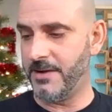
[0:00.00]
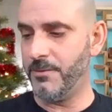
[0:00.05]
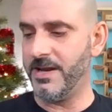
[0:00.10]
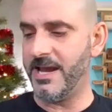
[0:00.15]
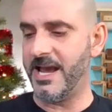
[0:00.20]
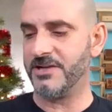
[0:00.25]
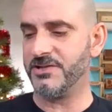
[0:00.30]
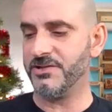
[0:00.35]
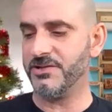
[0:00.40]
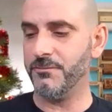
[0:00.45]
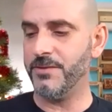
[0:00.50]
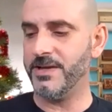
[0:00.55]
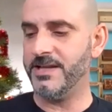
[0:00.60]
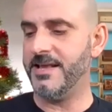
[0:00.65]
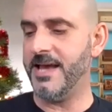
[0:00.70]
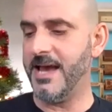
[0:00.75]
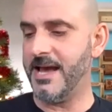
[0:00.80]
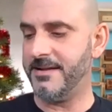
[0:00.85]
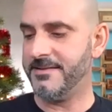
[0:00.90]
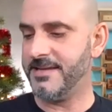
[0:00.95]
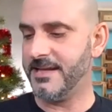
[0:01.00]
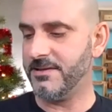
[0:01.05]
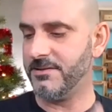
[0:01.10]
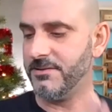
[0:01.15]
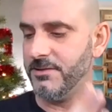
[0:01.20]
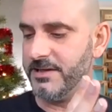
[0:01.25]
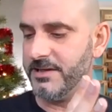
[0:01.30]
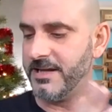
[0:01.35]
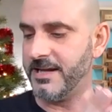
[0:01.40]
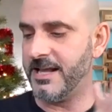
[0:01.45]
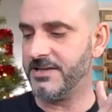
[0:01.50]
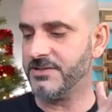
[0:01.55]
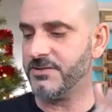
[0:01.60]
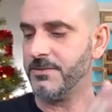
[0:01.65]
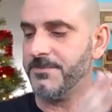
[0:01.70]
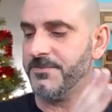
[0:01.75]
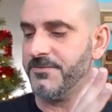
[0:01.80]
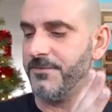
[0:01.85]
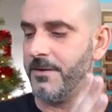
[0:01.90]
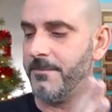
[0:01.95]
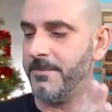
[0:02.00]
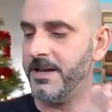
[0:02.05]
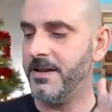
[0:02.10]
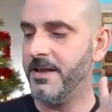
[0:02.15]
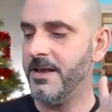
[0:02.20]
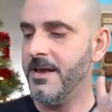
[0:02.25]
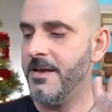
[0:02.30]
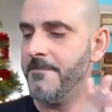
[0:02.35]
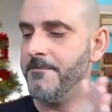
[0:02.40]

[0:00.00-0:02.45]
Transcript: we actually read that. Take a look at excerpts from it.